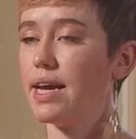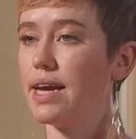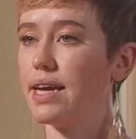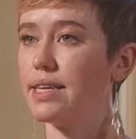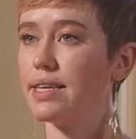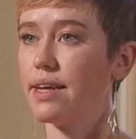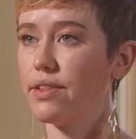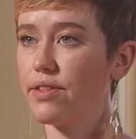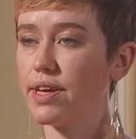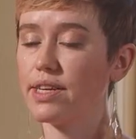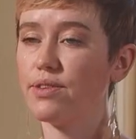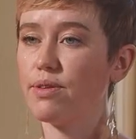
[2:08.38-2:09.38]
And another
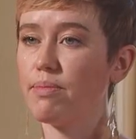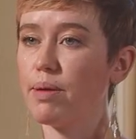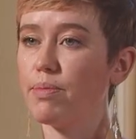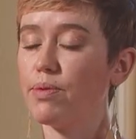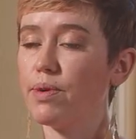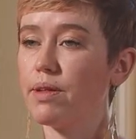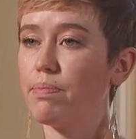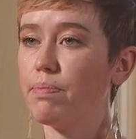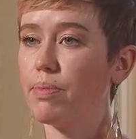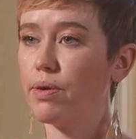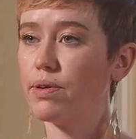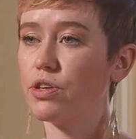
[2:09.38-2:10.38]
thing to remember with
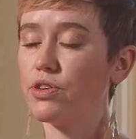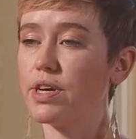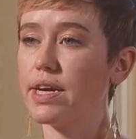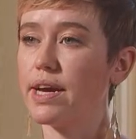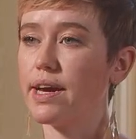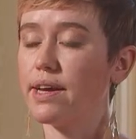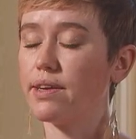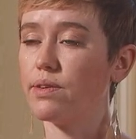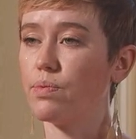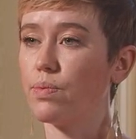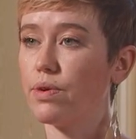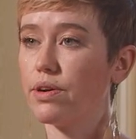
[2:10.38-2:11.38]
poetry
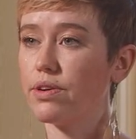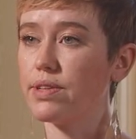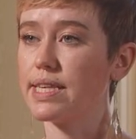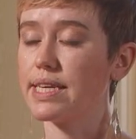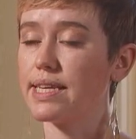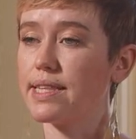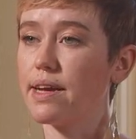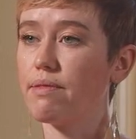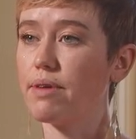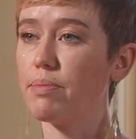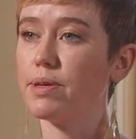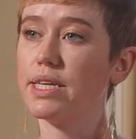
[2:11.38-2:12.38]
and words is that
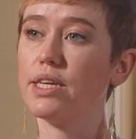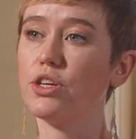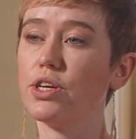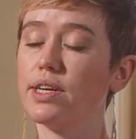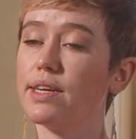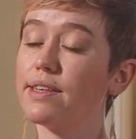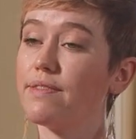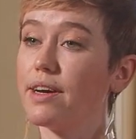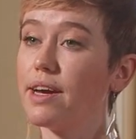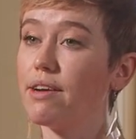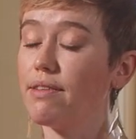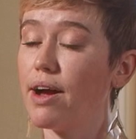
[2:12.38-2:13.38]
repetition is
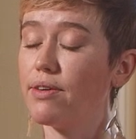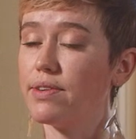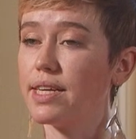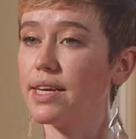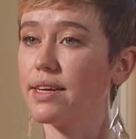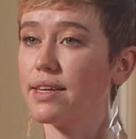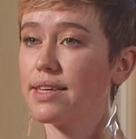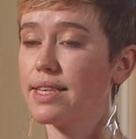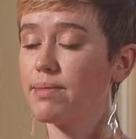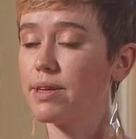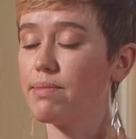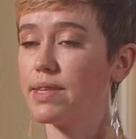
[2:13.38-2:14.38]
very grounding.
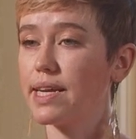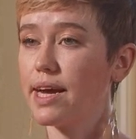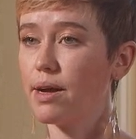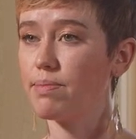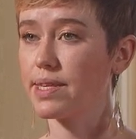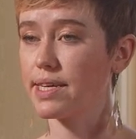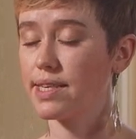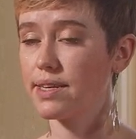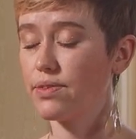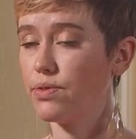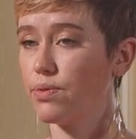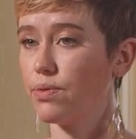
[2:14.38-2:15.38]
Sometimes it helps us
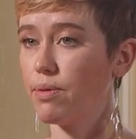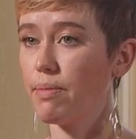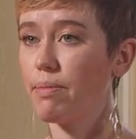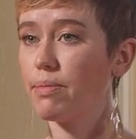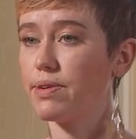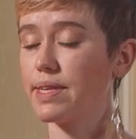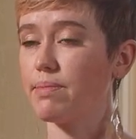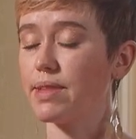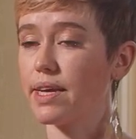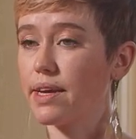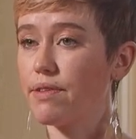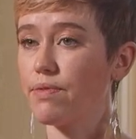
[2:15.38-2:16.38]
to remember
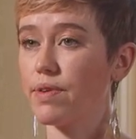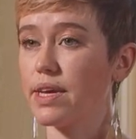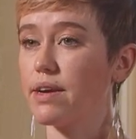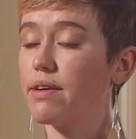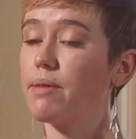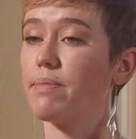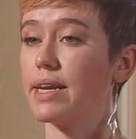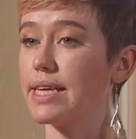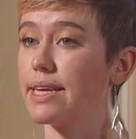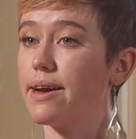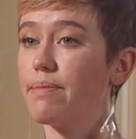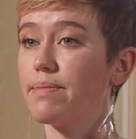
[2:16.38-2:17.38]
something if we hear it
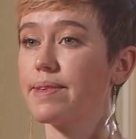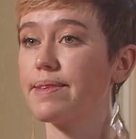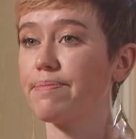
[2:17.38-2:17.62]
many times.